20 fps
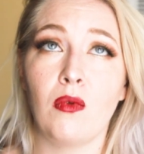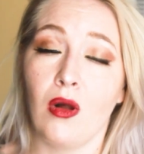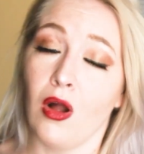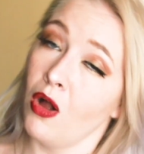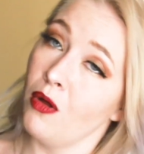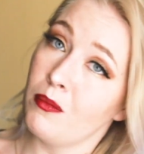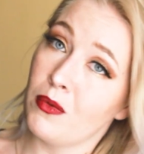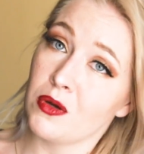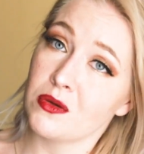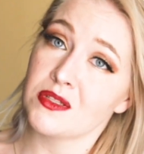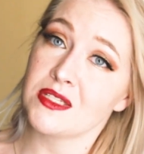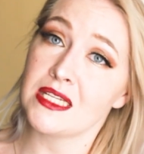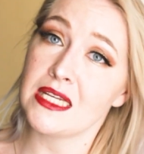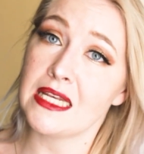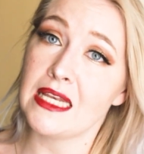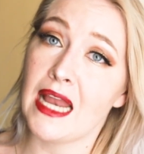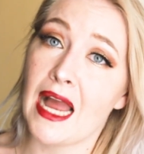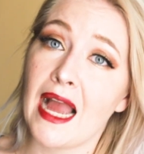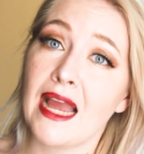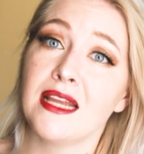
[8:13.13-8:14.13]
almost
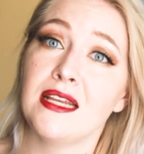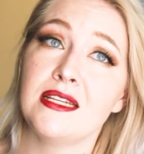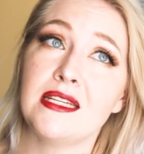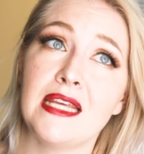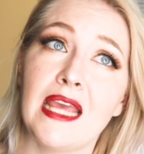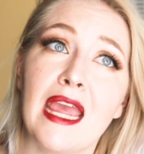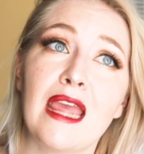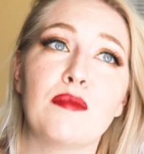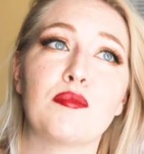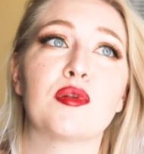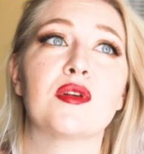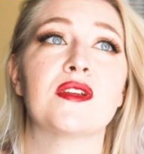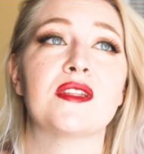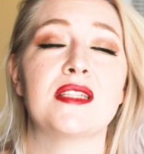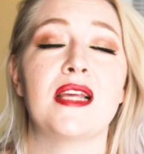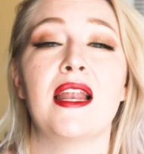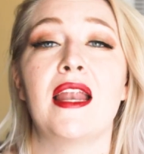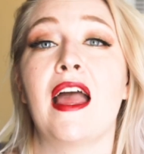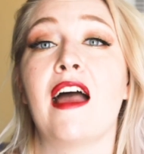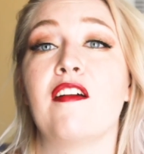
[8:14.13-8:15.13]

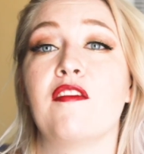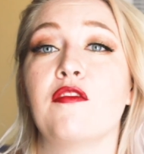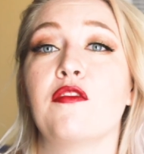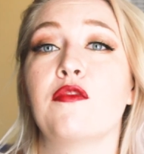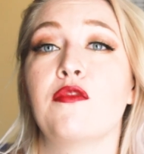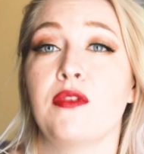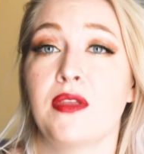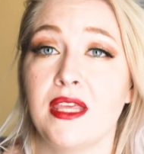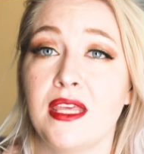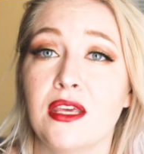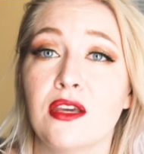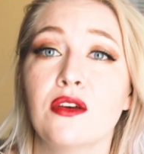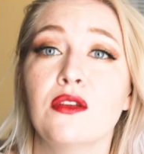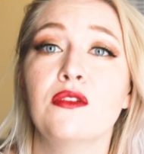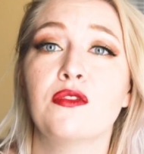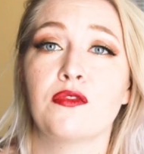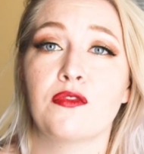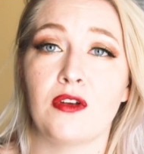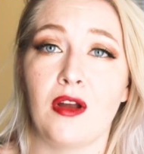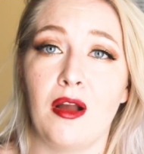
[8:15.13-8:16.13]
98% have
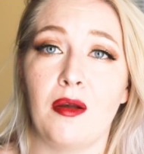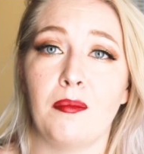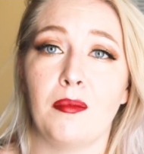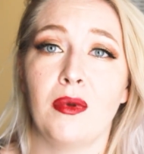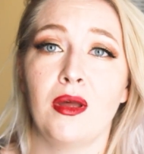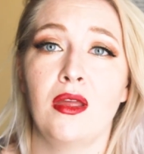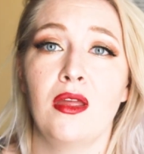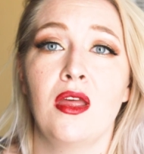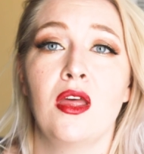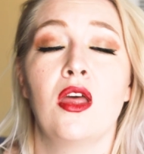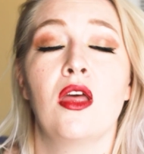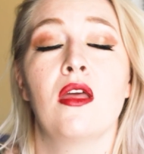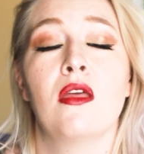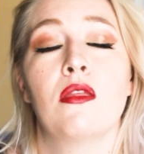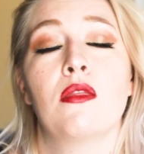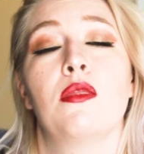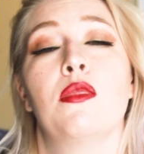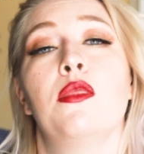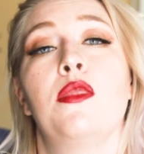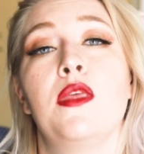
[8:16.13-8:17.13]
healed from
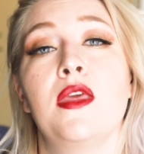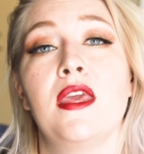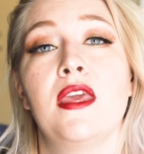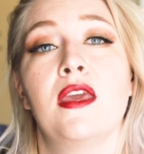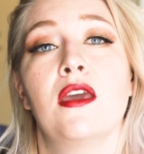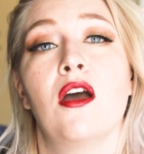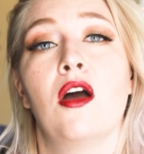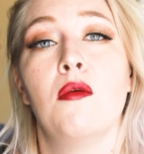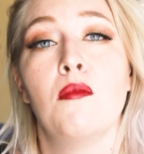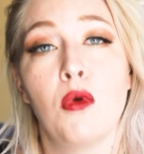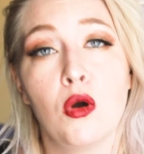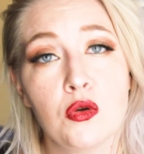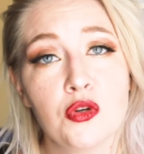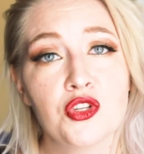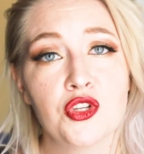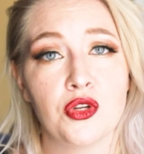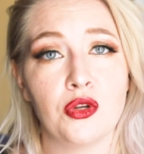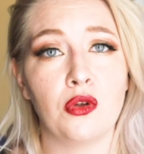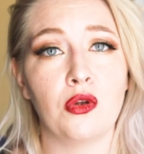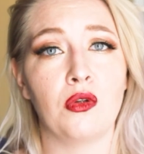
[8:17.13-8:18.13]
the
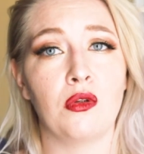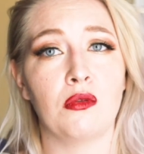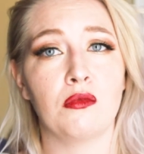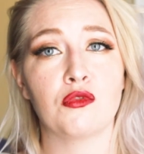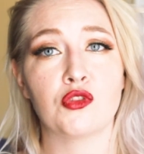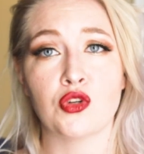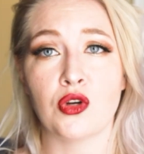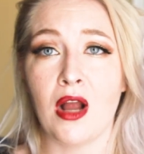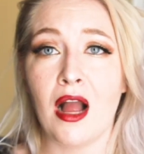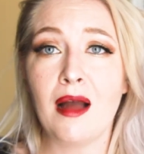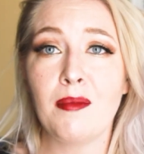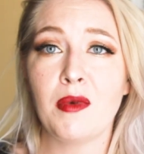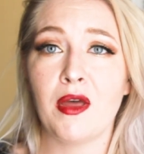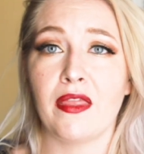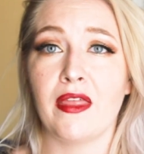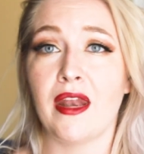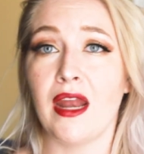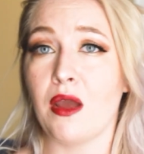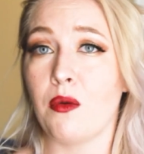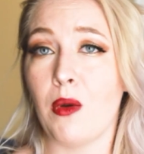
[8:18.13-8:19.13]
emotional
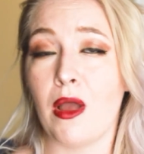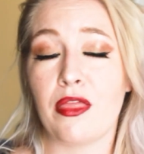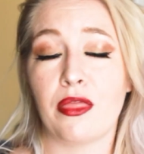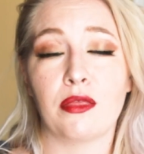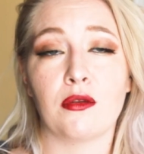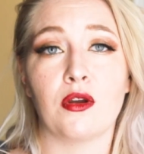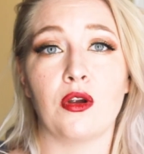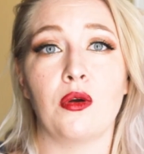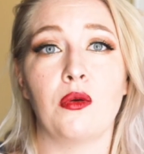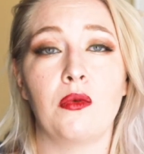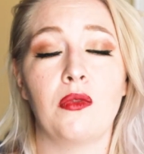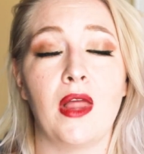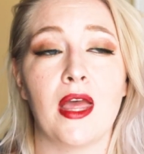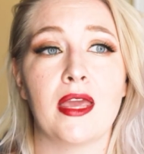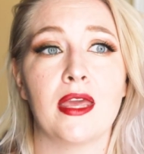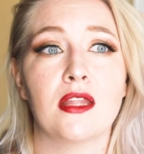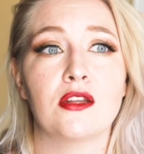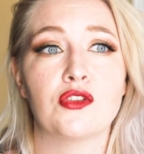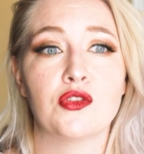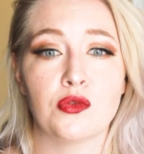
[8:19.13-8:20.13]
trauma that I went through.
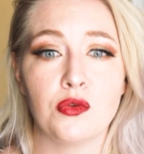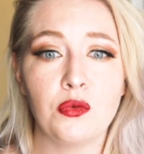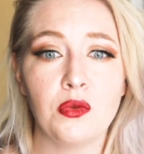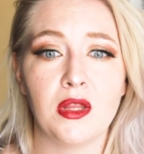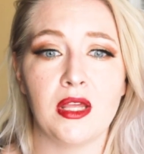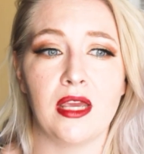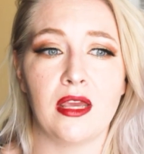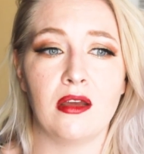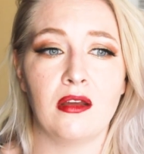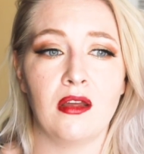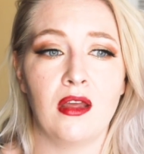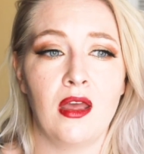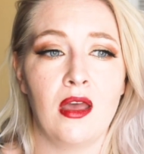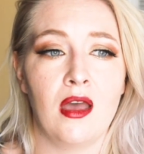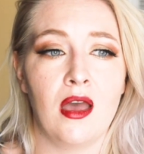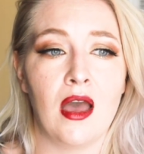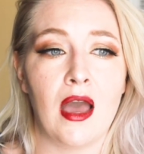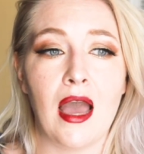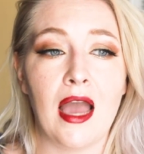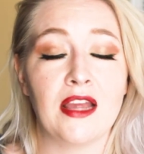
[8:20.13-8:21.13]
Like, truly,
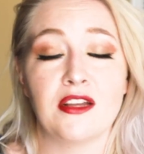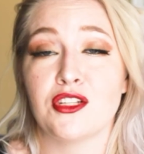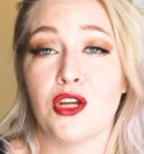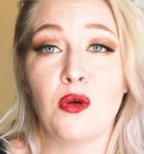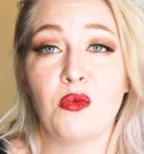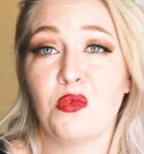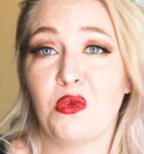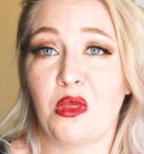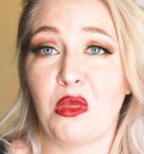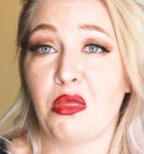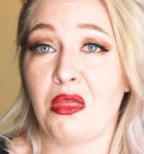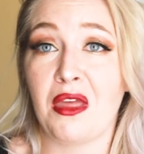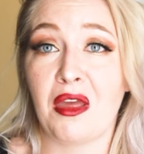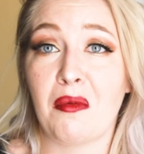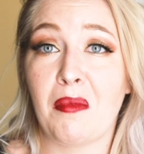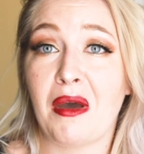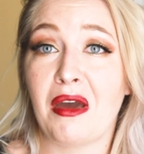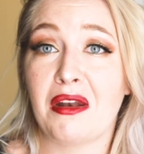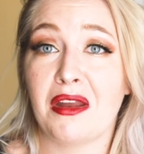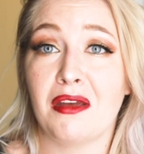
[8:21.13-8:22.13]
I don't really
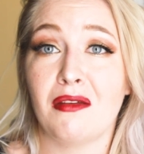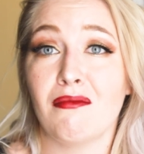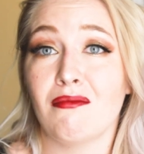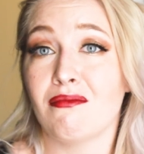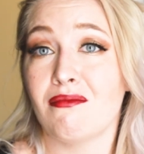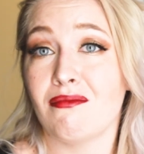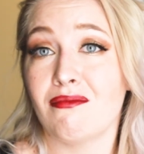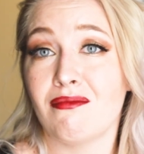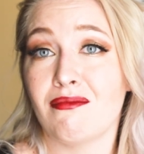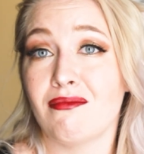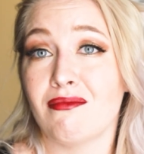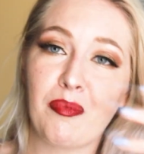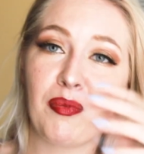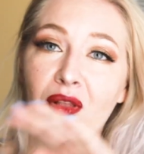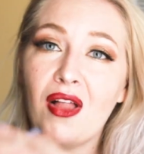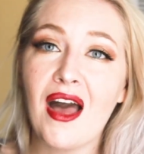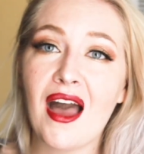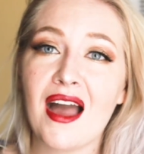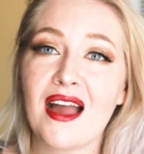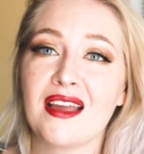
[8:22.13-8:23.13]
think about it.
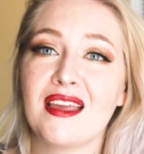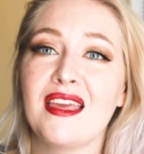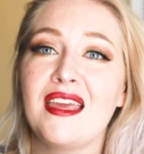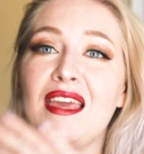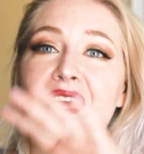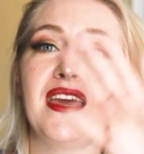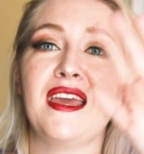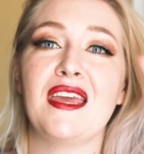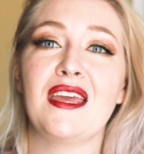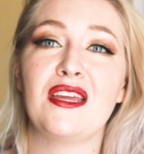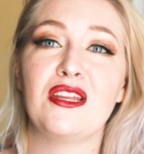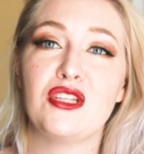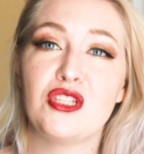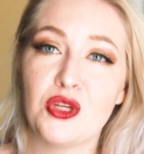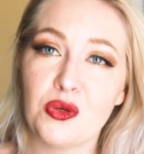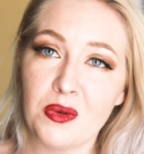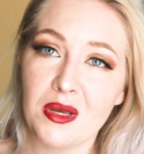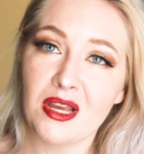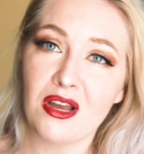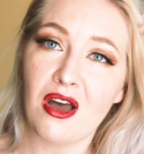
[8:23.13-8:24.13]
Blocking,
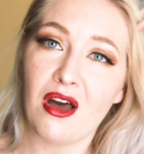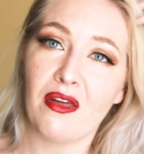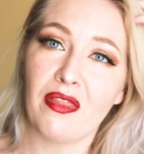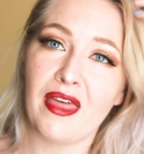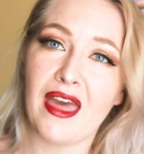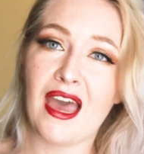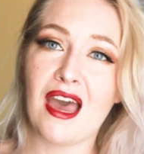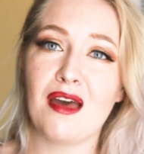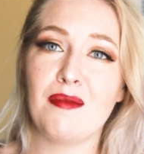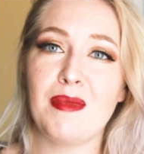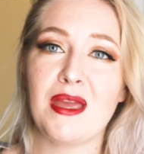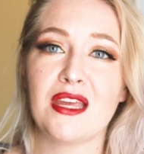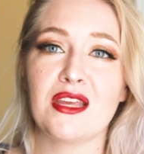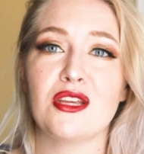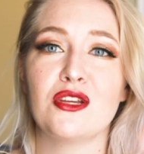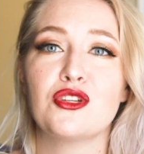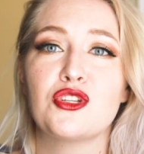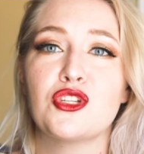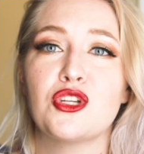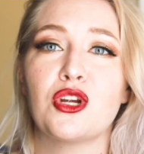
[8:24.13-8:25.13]
doing all that,
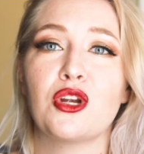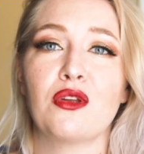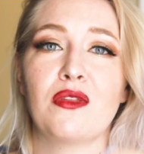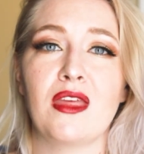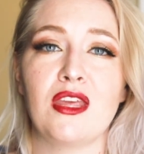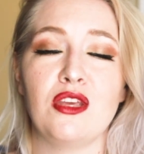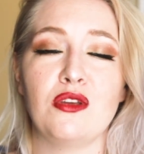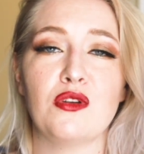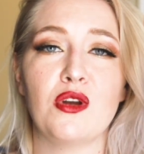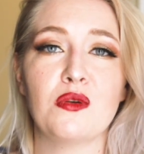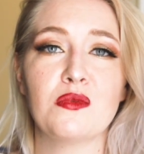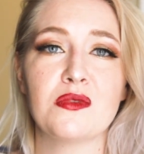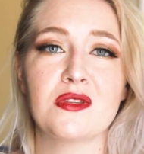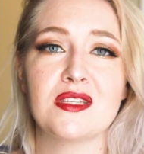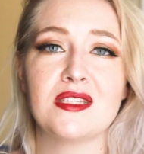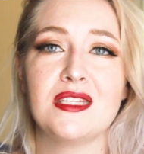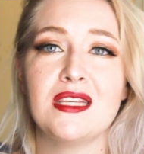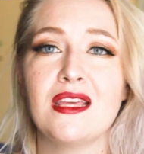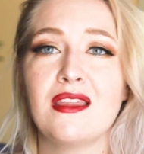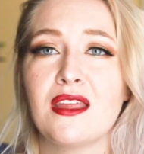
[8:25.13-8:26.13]
making sure that you don't
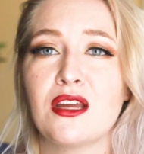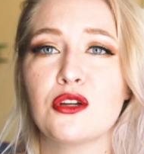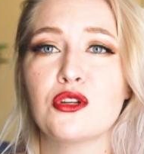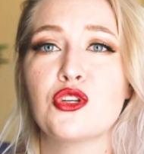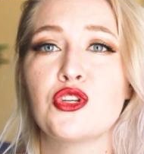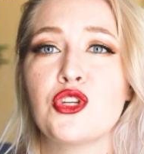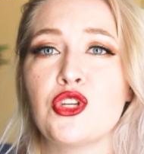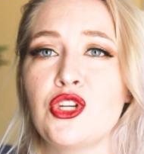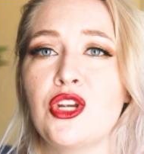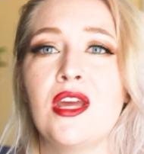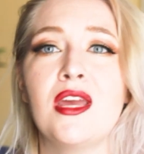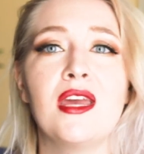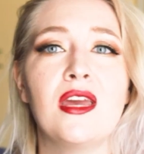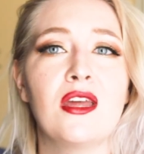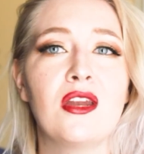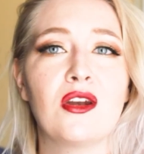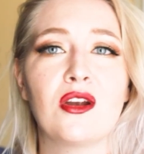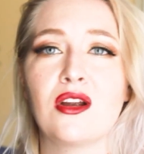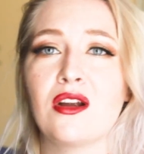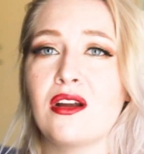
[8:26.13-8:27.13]
see their
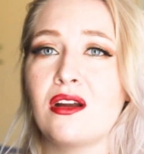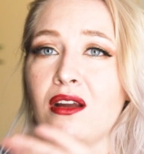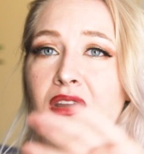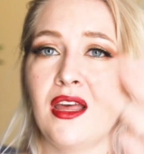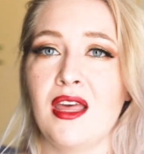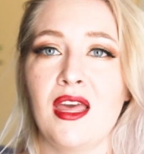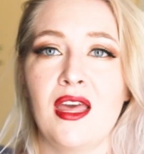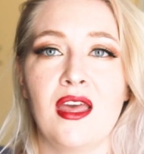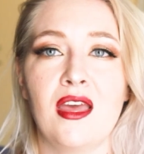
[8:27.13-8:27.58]
shit, or